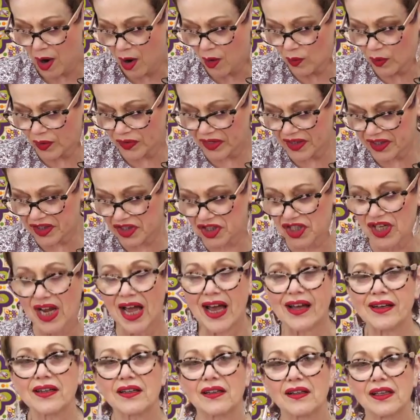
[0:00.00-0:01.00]
with a
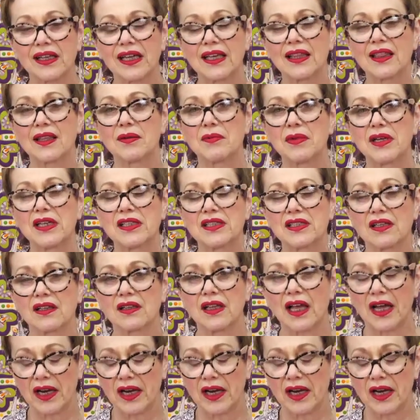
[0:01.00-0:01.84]
channel in the middle,